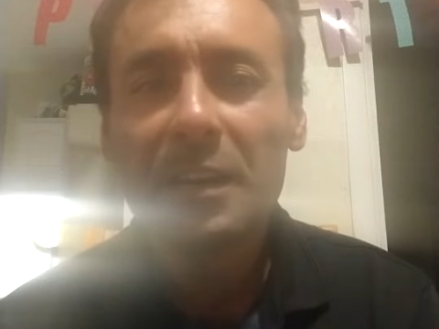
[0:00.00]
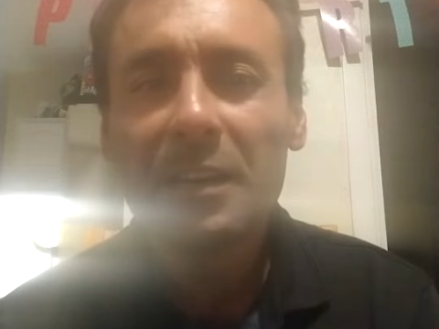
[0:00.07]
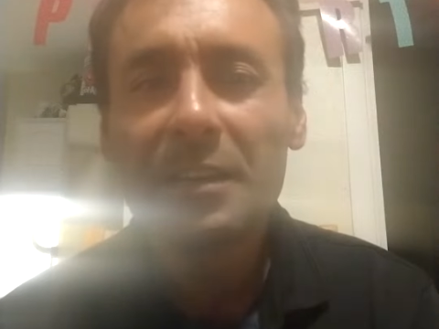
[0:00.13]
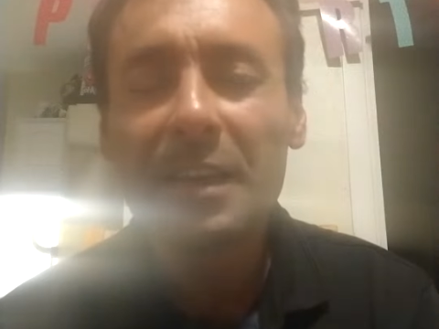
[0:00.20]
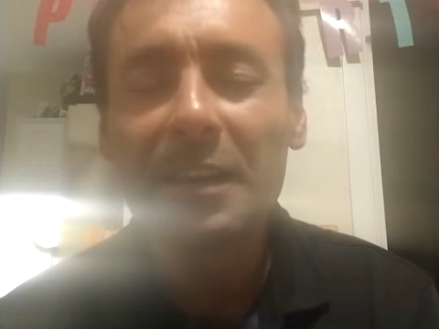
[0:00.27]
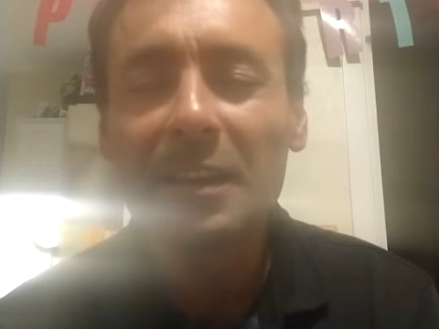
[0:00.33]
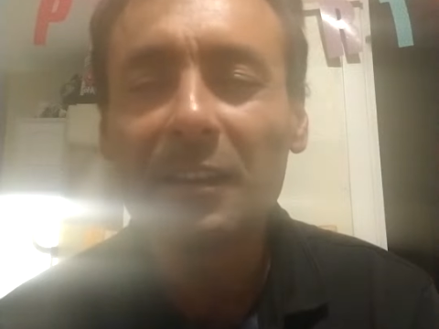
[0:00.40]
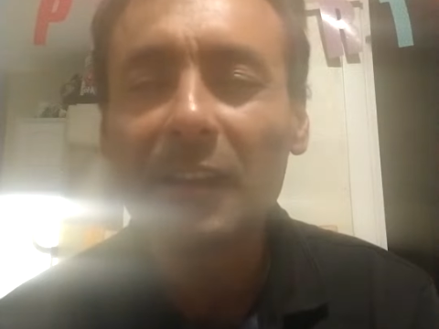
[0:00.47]

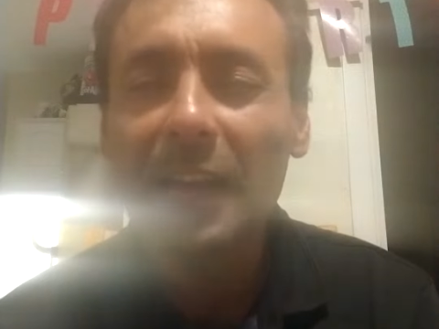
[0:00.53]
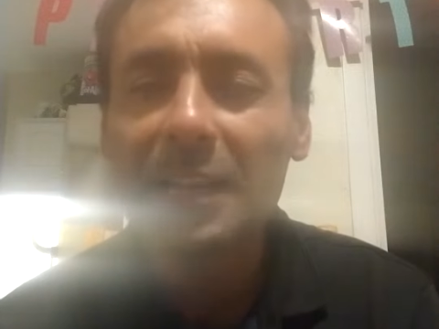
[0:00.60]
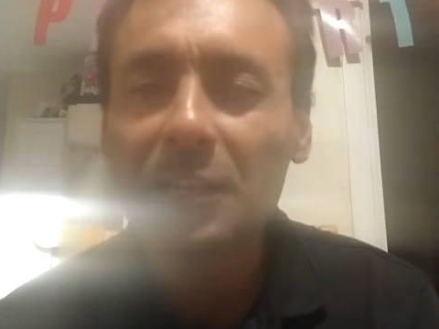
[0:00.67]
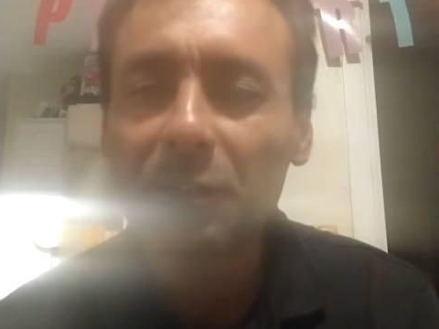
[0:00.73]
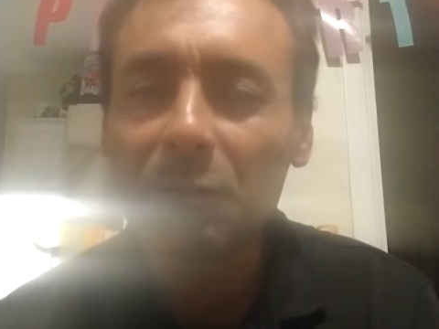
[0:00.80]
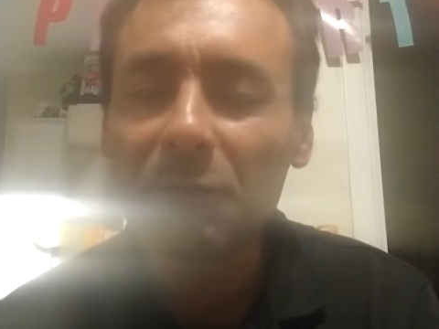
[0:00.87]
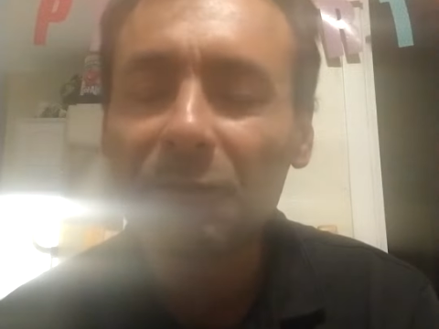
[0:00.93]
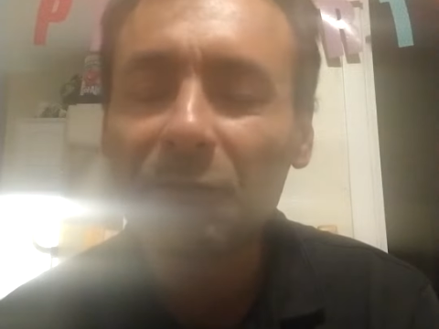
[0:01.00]
They didn't like
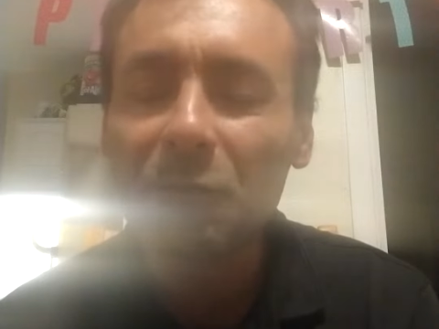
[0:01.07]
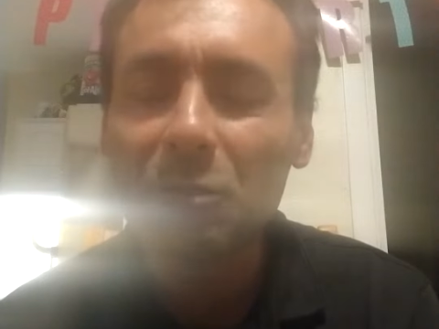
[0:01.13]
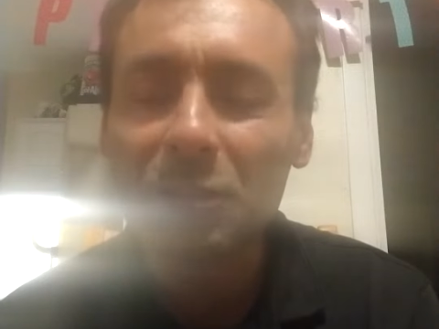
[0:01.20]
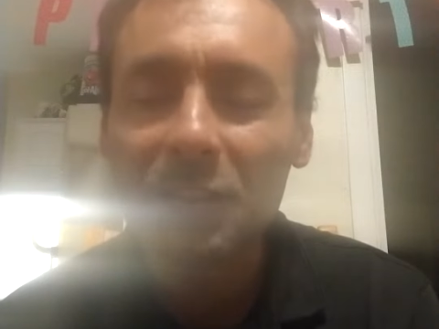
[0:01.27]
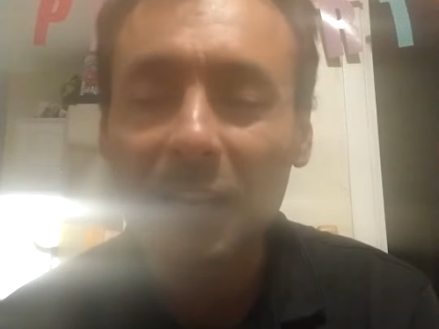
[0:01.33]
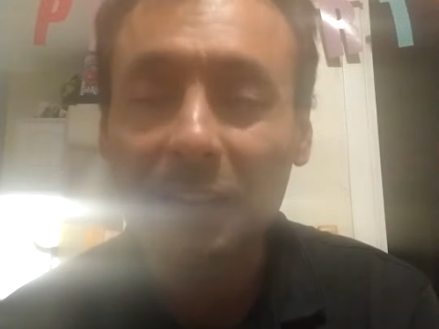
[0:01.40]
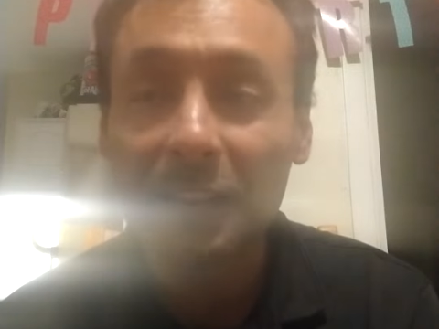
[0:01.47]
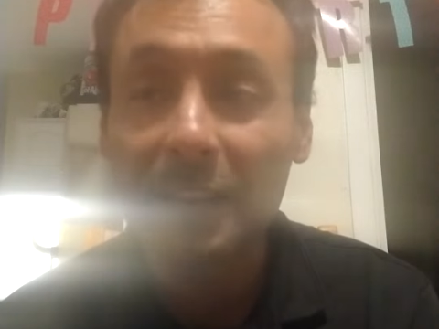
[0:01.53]
certain foods
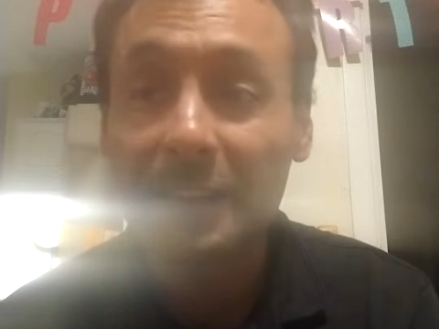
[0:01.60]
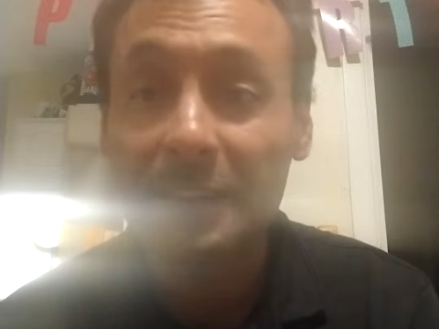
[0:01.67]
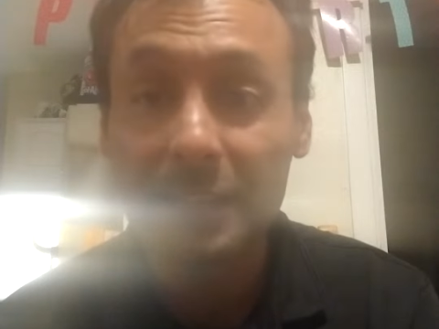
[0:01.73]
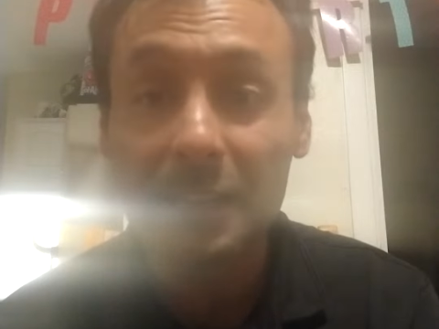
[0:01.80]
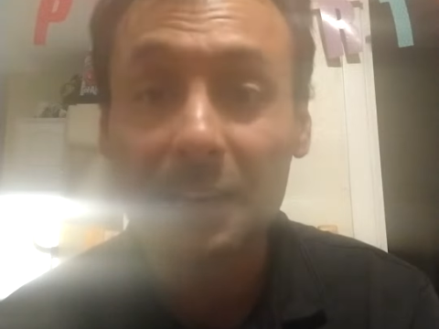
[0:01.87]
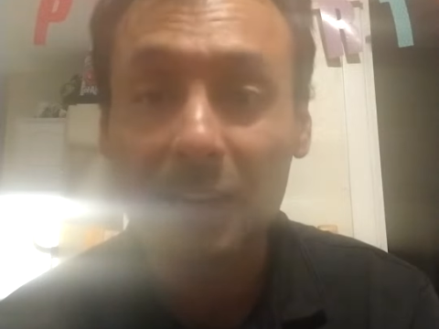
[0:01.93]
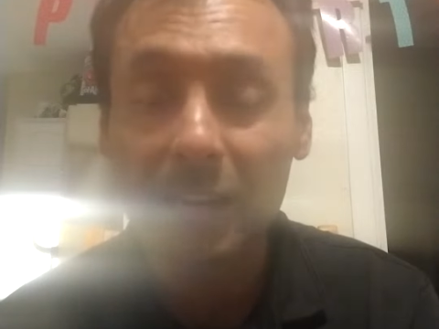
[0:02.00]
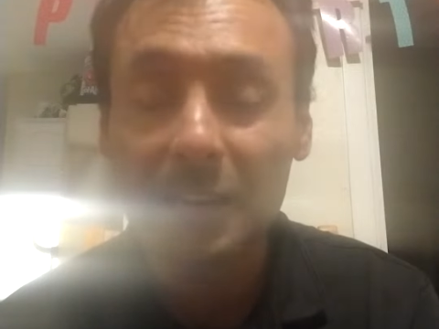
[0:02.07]
that they
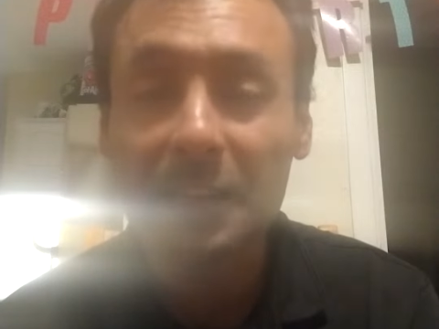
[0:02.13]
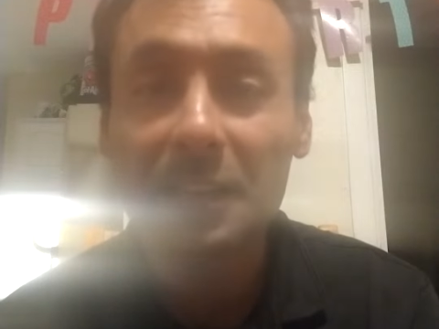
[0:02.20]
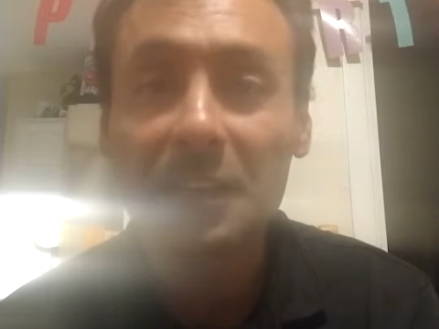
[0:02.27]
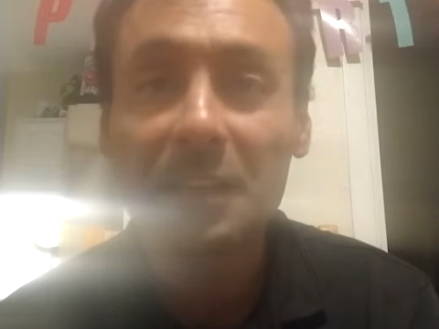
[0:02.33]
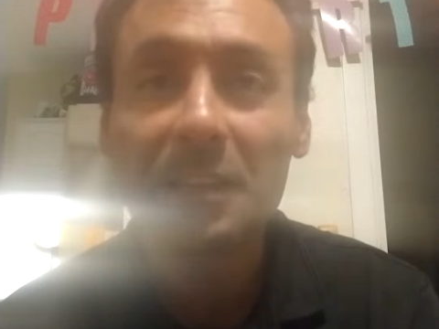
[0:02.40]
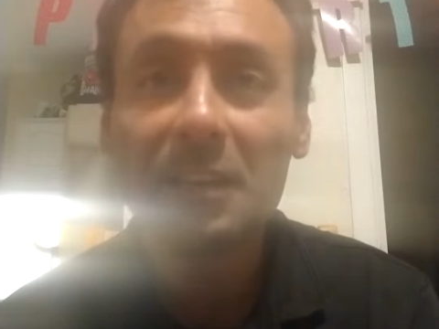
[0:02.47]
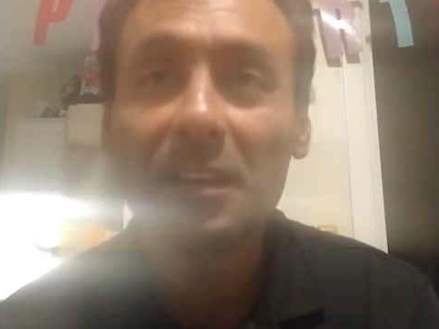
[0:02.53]
did like.